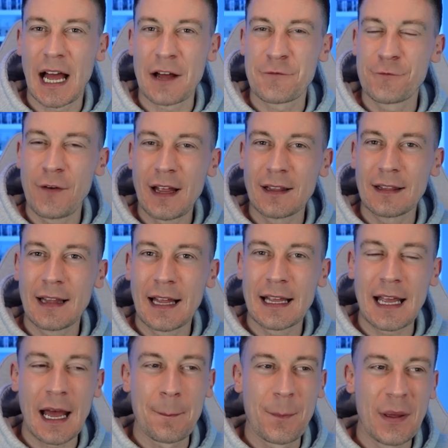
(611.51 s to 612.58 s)
I felt
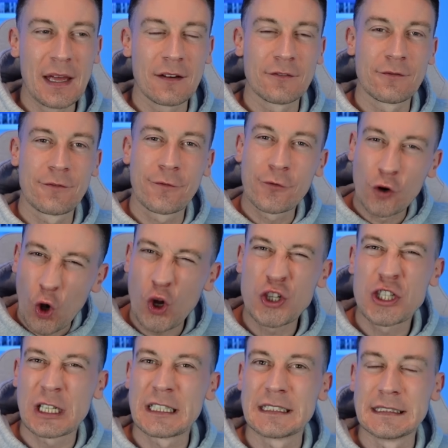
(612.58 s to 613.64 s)
like a bit
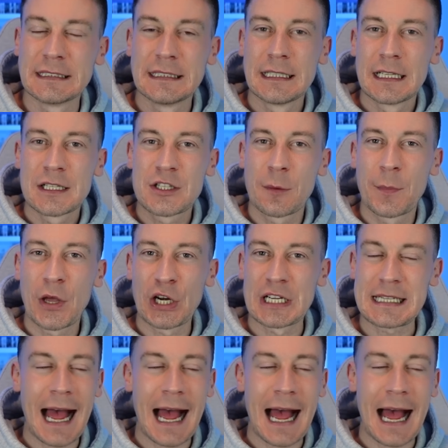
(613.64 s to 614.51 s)
fraudulent, to be honest.